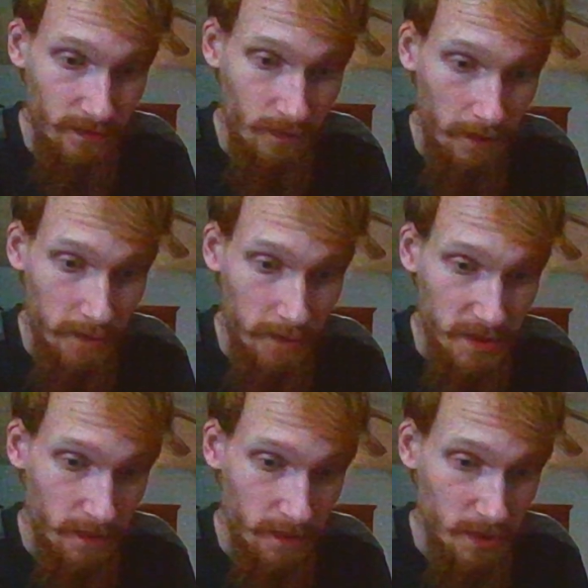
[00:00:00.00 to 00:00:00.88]
1
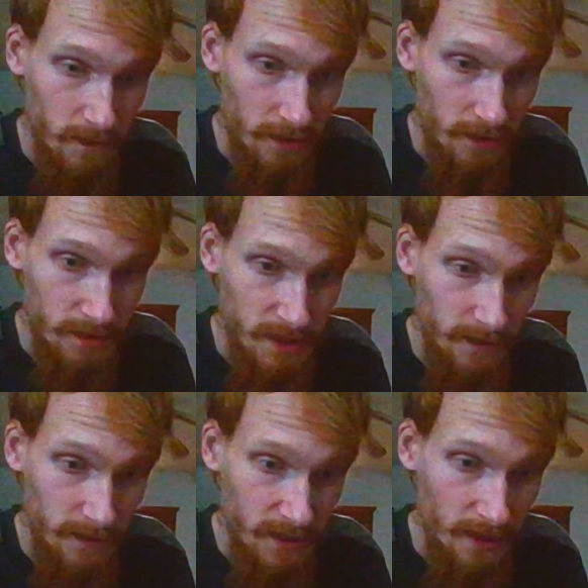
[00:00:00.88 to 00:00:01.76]
reception for 7
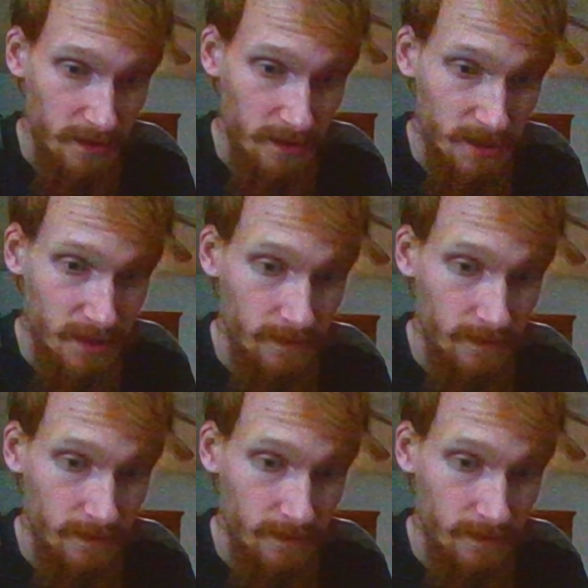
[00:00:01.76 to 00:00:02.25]
yards.